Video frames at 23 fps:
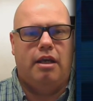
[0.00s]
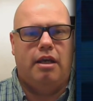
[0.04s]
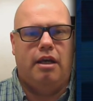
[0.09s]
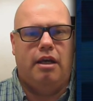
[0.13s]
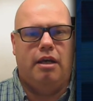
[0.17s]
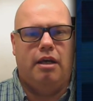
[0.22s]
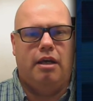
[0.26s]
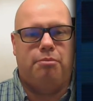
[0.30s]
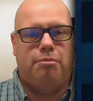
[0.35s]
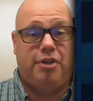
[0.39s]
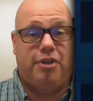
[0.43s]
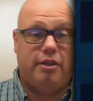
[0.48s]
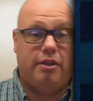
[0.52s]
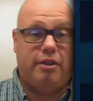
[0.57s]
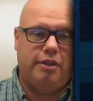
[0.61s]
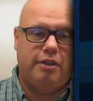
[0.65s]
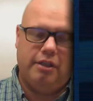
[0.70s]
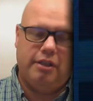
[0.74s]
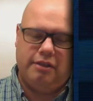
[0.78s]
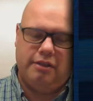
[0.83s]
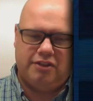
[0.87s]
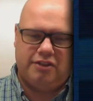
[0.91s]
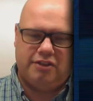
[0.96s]

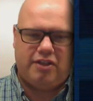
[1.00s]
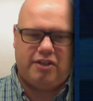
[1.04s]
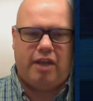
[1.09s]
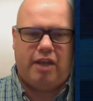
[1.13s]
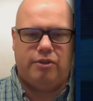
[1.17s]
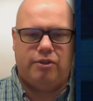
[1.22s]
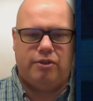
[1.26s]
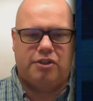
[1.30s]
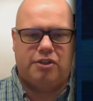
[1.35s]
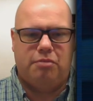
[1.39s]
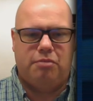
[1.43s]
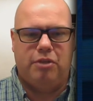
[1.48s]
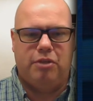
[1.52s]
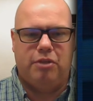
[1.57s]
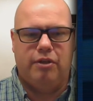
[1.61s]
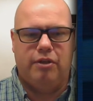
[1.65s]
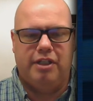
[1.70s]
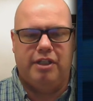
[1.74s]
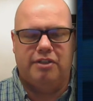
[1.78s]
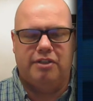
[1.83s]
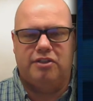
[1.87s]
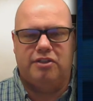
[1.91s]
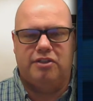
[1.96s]
particularly in the standards
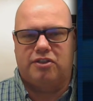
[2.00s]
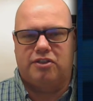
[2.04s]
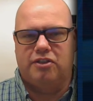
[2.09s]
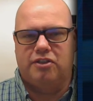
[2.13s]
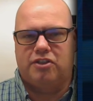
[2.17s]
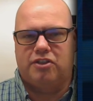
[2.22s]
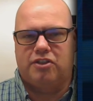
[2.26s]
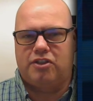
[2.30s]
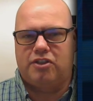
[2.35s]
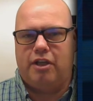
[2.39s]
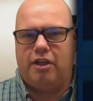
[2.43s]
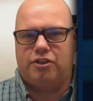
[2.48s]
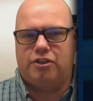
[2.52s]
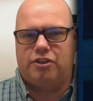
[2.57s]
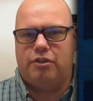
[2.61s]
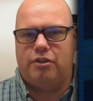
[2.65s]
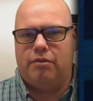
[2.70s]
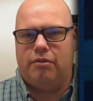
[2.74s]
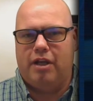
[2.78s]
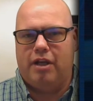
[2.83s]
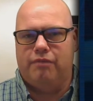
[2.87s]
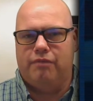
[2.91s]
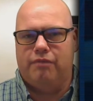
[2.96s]
community, is this
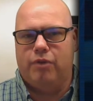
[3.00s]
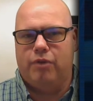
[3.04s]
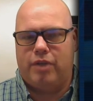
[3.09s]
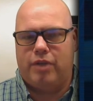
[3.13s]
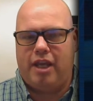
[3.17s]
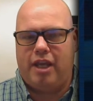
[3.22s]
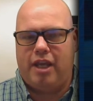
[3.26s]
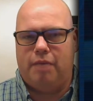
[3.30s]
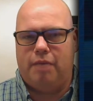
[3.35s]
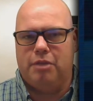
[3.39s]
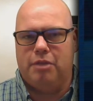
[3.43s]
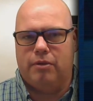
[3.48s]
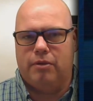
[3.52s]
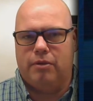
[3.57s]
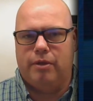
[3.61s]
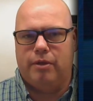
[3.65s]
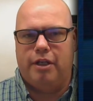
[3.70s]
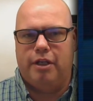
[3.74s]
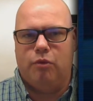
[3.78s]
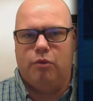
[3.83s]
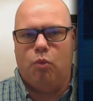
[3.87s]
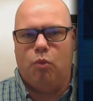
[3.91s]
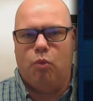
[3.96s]
discussion around
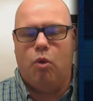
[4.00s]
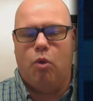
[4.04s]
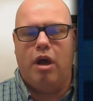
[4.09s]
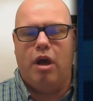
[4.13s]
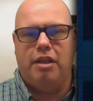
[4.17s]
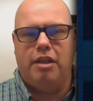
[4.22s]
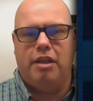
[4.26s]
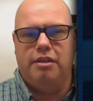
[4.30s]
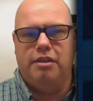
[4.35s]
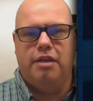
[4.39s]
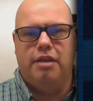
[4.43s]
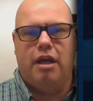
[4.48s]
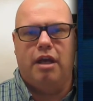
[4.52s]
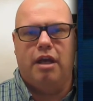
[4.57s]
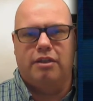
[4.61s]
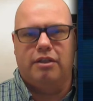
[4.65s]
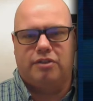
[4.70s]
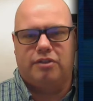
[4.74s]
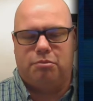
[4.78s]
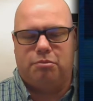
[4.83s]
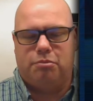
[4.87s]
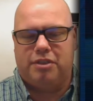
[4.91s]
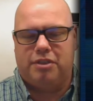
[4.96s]
vocabulary and what
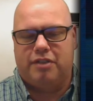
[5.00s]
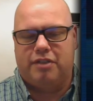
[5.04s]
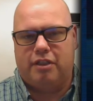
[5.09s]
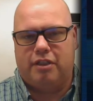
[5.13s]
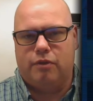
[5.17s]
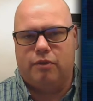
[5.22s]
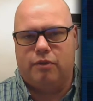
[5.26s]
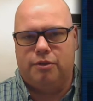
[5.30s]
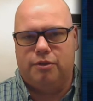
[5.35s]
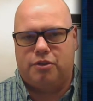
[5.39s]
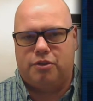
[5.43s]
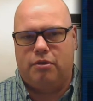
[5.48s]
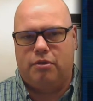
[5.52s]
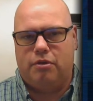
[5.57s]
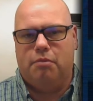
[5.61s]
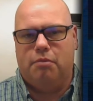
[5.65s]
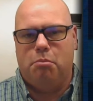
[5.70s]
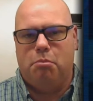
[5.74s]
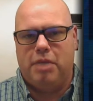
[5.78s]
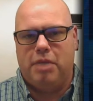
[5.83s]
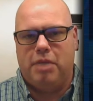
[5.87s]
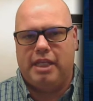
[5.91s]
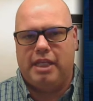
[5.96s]
does a particular
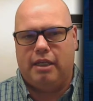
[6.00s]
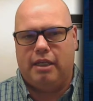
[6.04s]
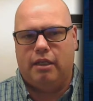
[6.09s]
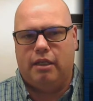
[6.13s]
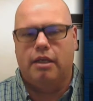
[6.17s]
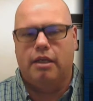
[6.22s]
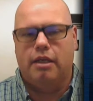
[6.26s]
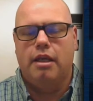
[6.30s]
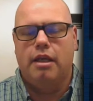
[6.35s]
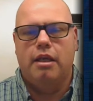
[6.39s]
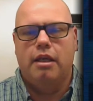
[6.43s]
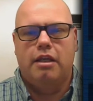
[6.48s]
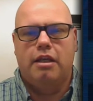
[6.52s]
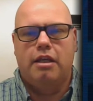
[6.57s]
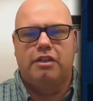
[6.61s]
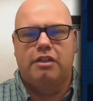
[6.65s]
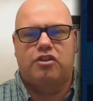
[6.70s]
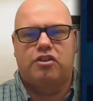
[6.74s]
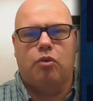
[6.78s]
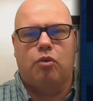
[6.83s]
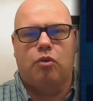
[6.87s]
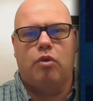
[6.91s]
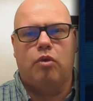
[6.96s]
term mean.
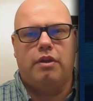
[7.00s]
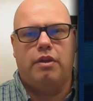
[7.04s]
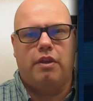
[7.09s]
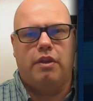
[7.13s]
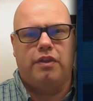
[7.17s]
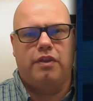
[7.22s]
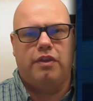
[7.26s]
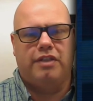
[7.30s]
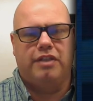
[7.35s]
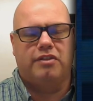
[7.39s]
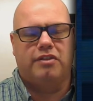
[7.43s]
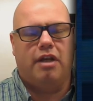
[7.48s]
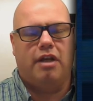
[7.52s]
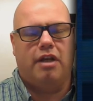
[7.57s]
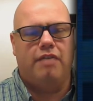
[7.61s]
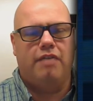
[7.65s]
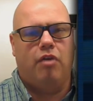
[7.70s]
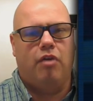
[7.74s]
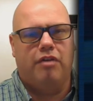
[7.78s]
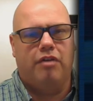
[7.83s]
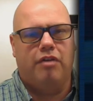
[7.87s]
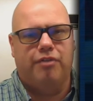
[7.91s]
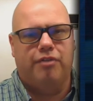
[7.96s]
And so one of the things that
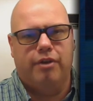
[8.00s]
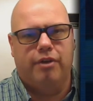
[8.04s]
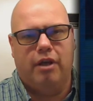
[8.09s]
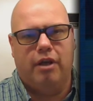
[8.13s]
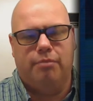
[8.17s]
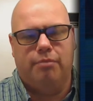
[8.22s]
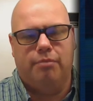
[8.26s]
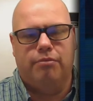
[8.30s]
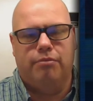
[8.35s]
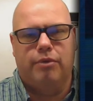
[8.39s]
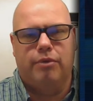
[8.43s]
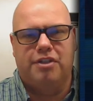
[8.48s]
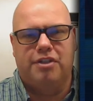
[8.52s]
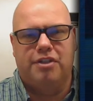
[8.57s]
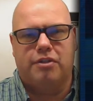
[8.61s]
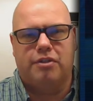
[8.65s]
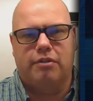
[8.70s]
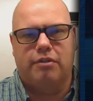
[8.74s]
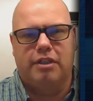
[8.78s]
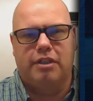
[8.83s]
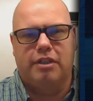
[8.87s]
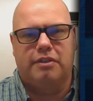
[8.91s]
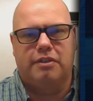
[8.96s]
I've offered up
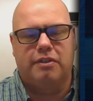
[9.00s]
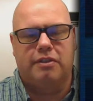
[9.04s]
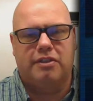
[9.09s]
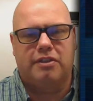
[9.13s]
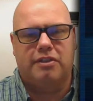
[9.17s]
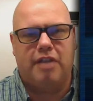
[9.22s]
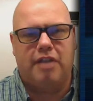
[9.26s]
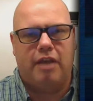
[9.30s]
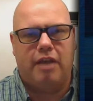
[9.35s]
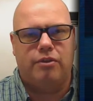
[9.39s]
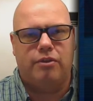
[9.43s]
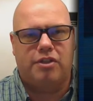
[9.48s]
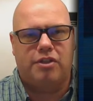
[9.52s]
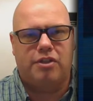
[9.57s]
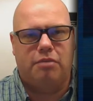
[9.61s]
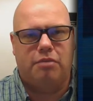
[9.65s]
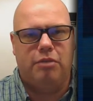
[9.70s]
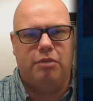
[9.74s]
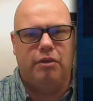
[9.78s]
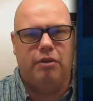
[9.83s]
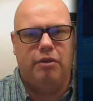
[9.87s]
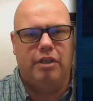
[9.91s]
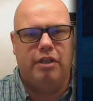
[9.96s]
recently to the standards
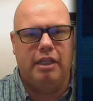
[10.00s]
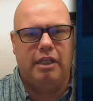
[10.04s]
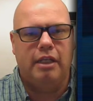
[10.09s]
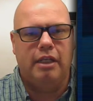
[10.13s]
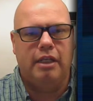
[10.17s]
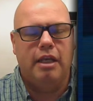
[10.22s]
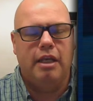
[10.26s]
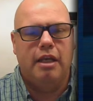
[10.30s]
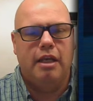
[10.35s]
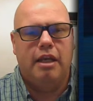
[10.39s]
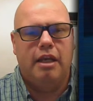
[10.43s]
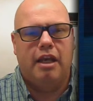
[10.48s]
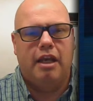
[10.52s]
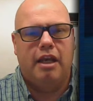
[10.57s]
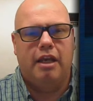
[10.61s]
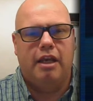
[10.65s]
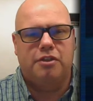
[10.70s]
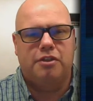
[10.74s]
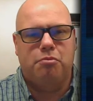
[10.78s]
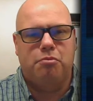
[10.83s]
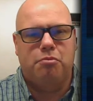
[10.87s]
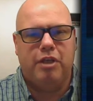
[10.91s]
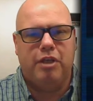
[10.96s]
community
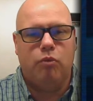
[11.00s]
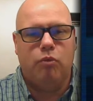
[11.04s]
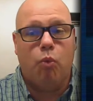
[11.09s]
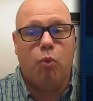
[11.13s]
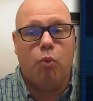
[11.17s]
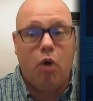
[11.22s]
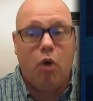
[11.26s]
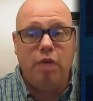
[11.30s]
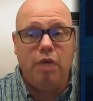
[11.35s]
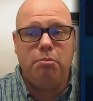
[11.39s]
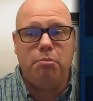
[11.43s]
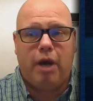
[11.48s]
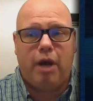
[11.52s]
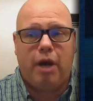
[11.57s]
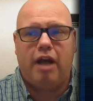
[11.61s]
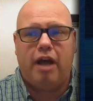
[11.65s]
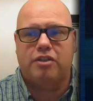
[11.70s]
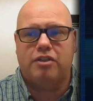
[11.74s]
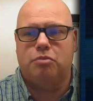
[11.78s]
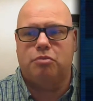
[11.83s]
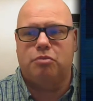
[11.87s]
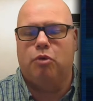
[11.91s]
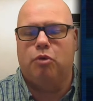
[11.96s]
has been one
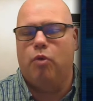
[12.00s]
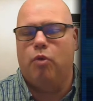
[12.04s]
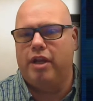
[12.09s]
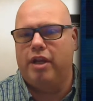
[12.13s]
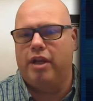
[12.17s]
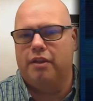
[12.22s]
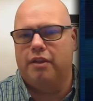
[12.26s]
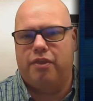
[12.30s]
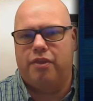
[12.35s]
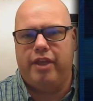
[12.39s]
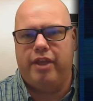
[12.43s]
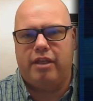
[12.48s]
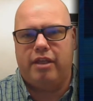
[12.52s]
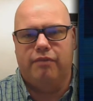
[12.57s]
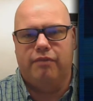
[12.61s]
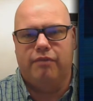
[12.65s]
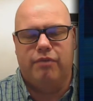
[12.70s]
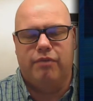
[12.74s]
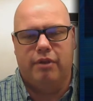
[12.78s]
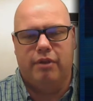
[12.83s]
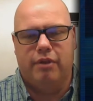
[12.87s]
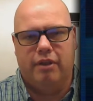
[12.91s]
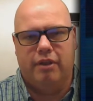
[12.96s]
possible way to think
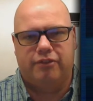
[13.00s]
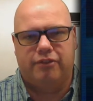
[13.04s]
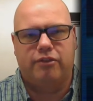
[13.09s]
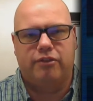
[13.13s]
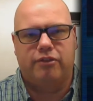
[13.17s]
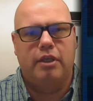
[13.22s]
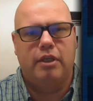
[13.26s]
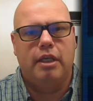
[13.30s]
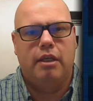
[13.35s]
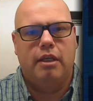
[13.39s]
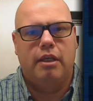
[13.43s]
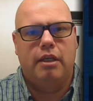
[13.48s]
of this